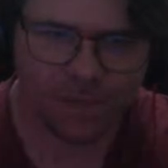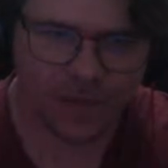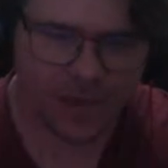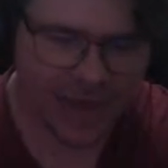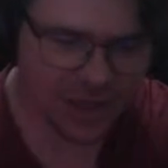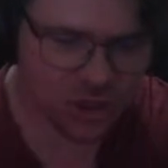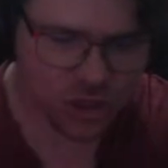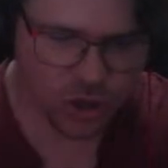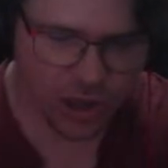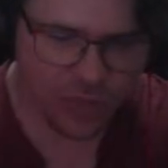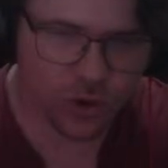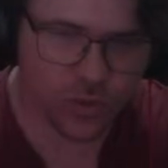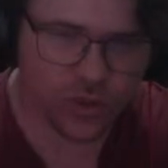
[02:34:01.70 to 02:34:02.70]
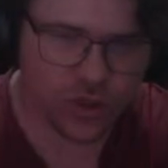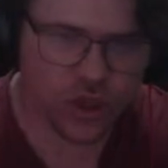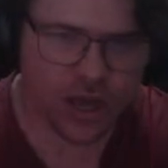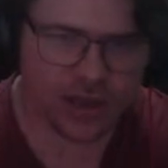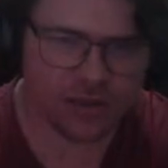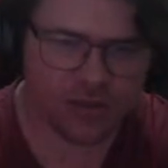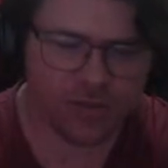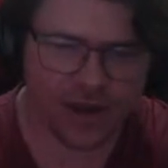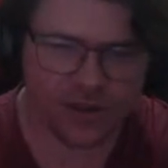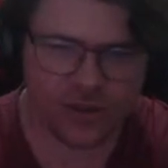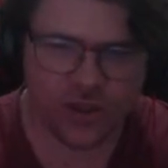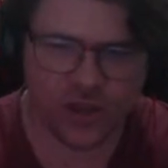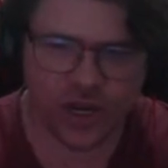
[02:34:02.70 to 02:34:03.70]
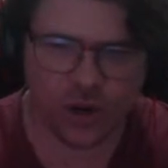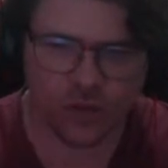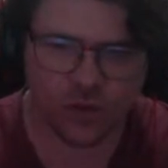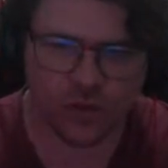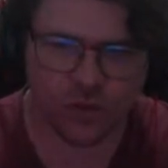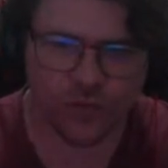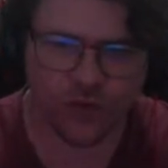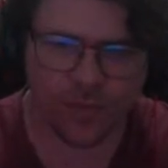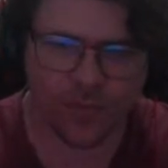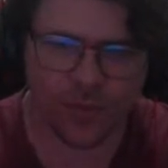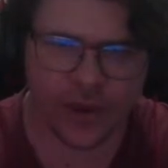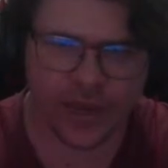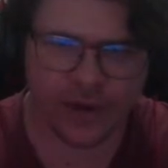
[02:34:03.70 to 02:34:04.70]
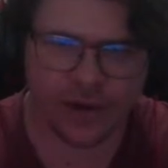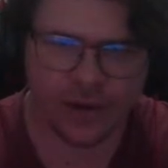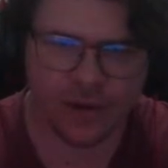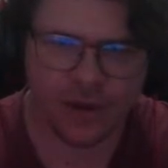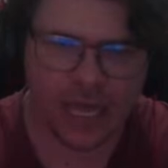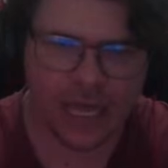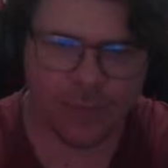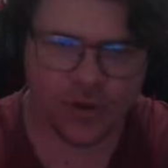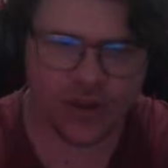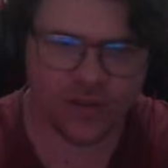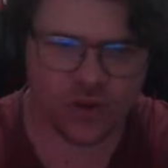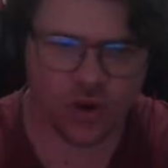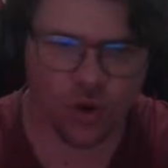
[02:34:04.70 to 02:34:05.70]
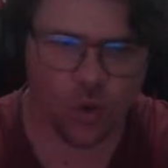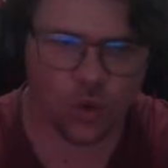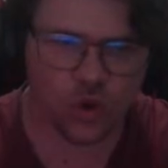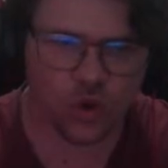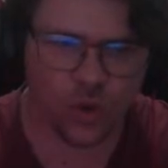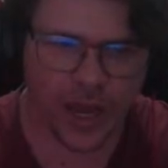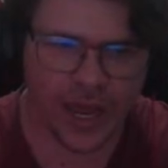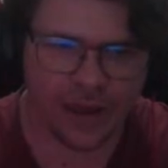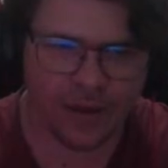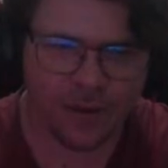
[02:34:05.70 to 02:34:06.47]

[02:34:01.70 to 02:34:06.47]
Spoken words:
Actually, I thought it was a smart decision. He knocked it through for a point. It brings it all square.